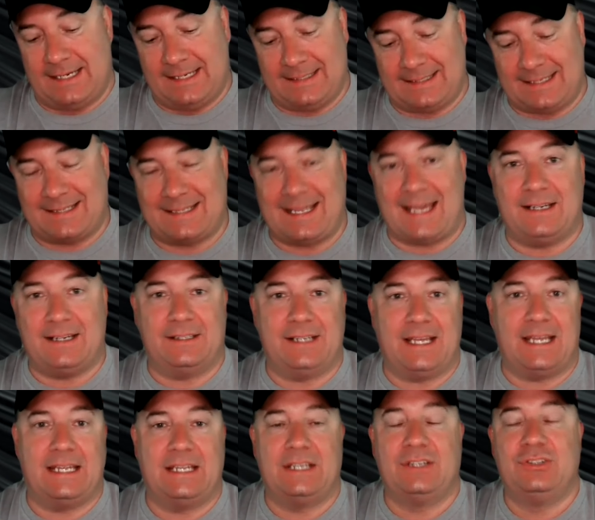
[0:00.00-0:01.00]
It's a
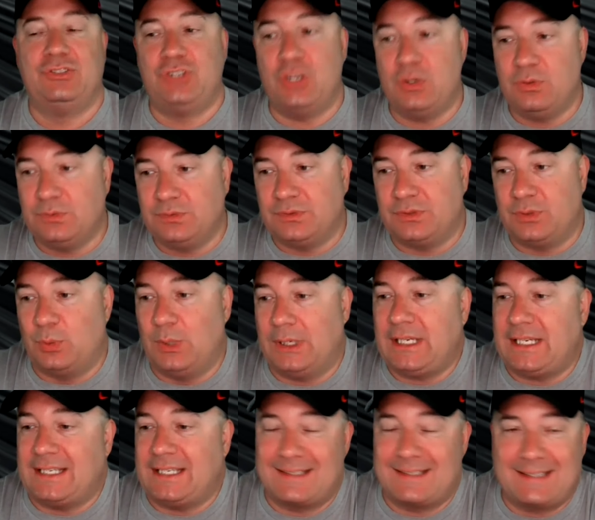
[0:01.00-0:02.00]
Saturday, June
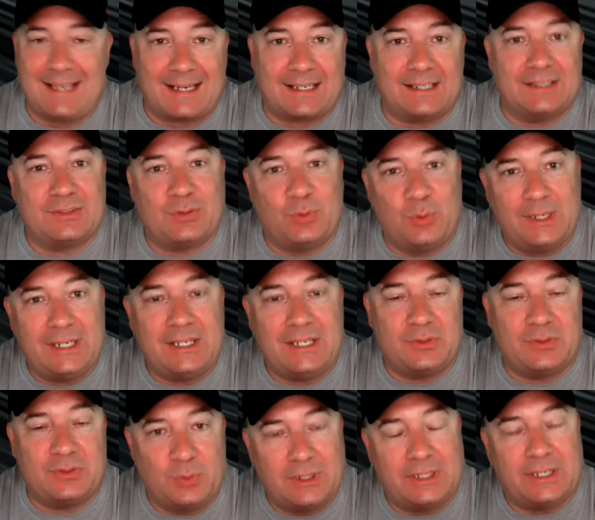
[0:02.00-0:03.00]
22nd,
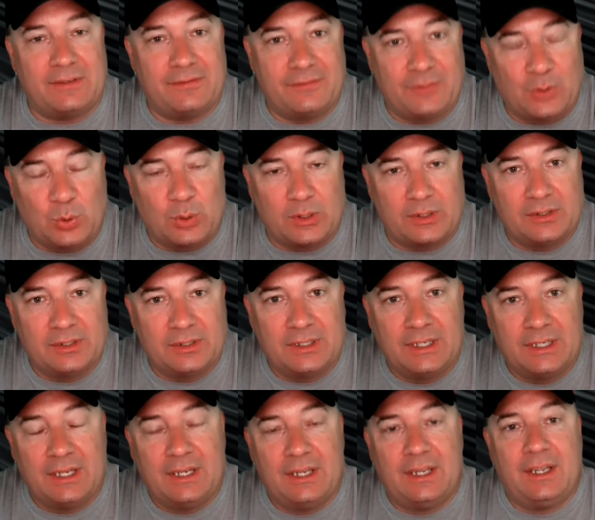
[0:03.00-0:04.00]
2024.
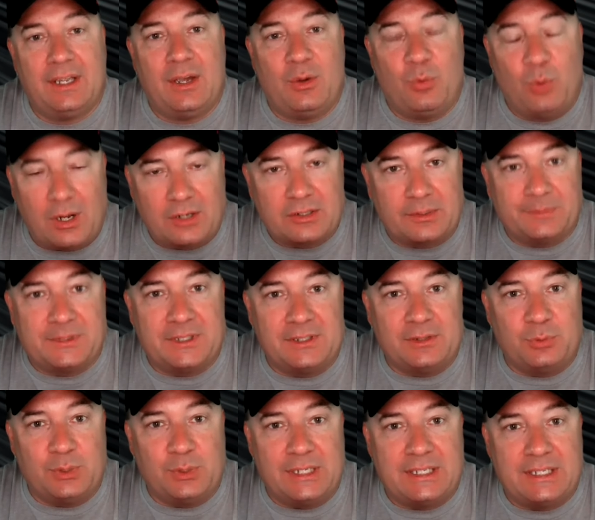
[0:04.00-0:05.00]
Welcome to the
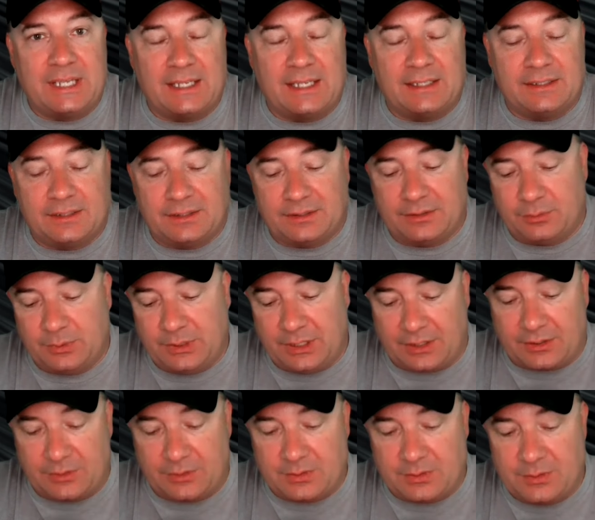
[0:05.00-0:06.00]
weekend. We
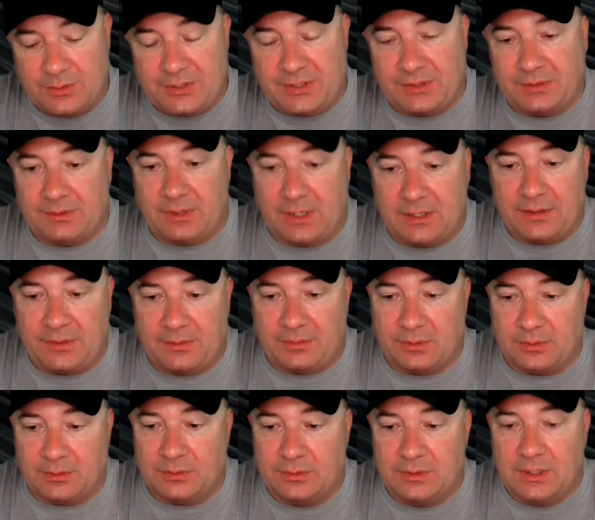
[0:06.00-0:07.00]
are cruising right
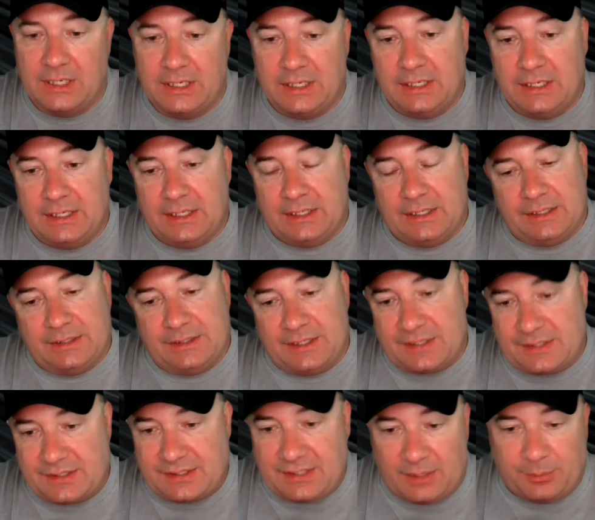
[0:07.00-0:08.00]
through
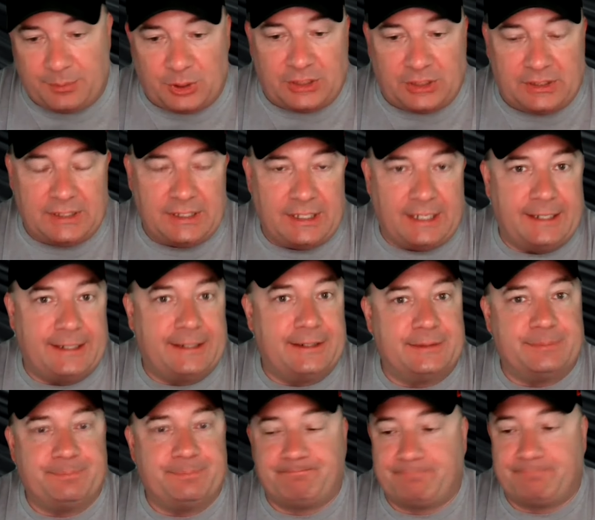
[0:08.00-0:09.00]
this summer.
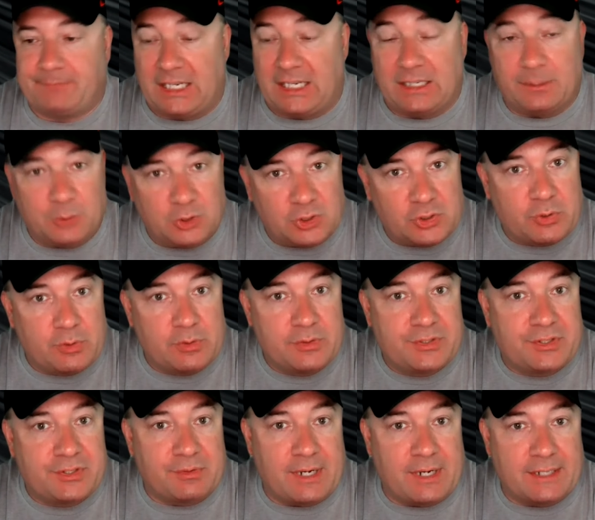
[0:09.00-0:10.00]
I am your
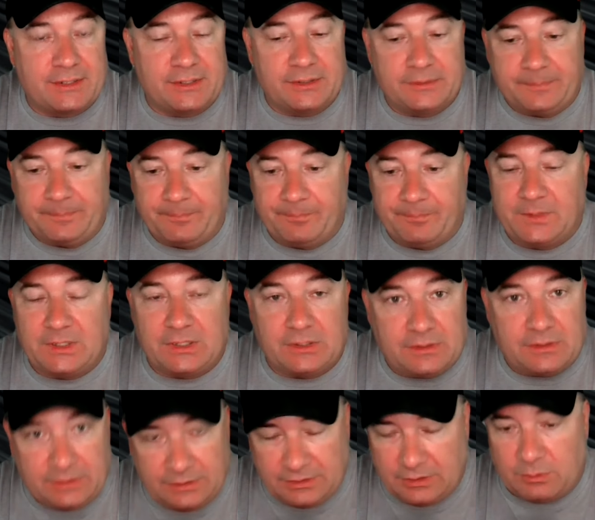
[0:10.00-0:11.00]
cruise director.
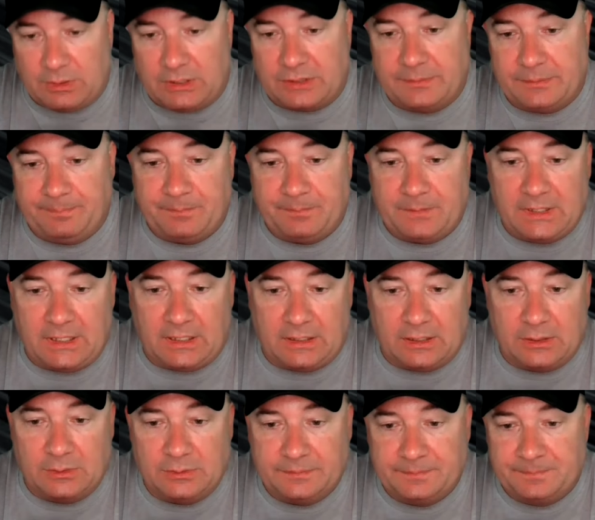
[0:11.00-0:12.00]
You're welcome.
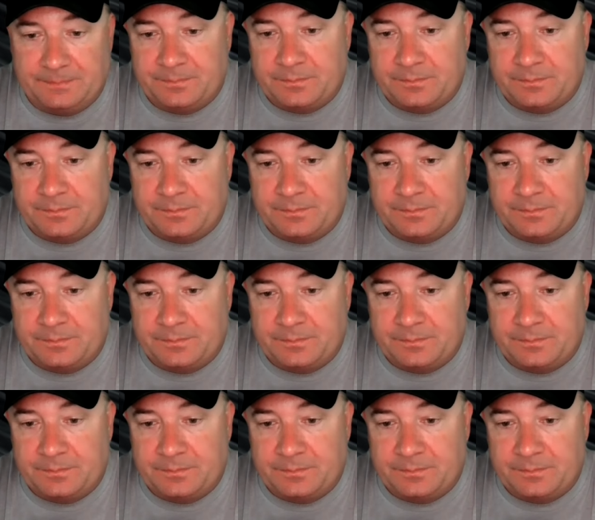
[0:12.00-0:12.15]
Hello.